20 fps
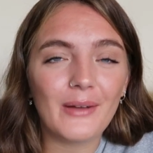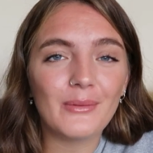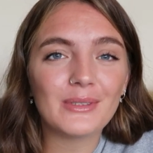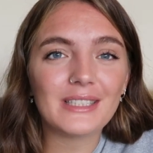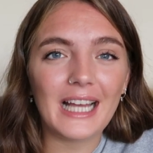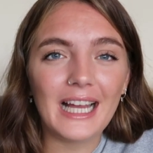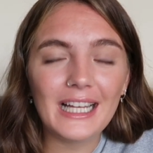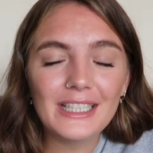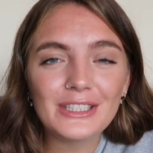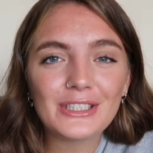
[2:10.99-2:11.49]
I was
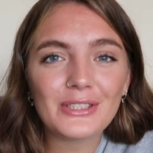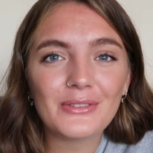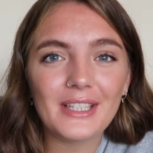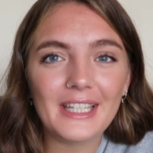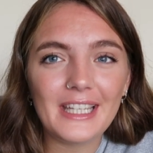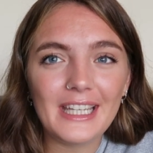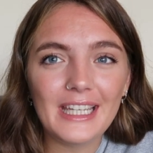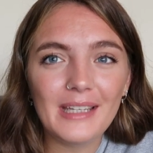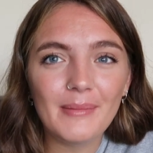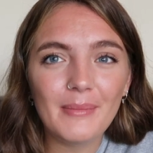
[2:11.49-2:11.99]
answering
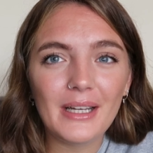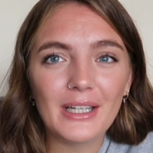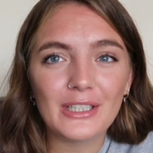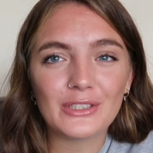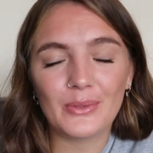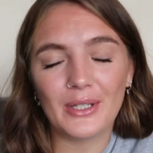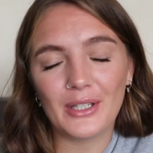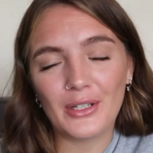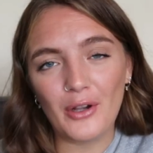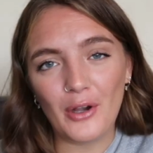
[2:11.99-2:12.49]

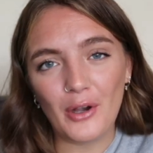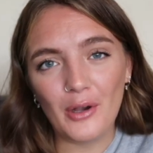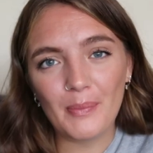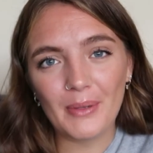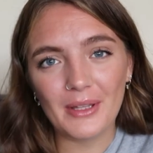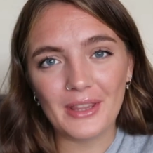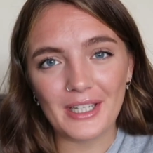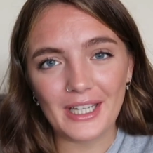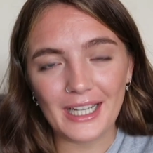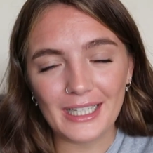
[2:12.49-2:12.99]
emails when I got up
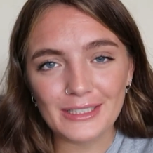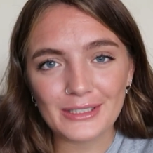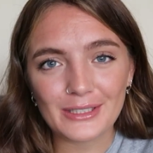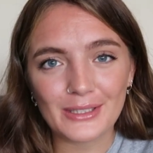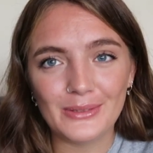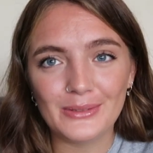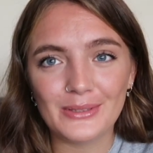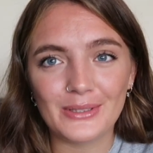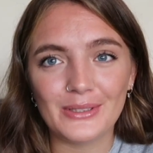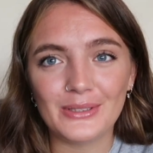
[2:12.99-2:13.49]
in the night to
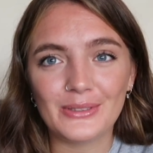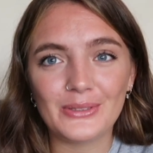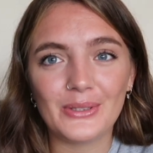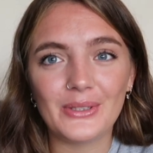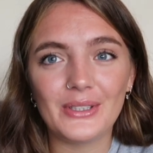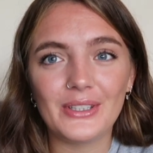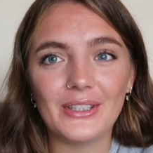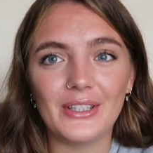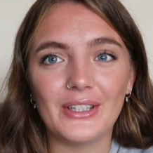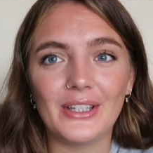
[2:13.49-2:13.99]
go to the
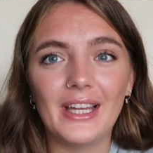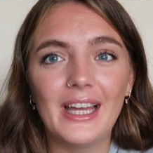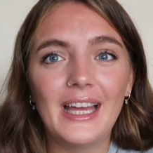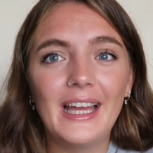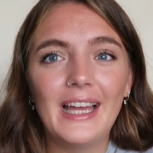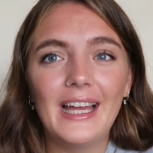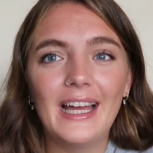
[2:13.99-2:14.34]
toilet,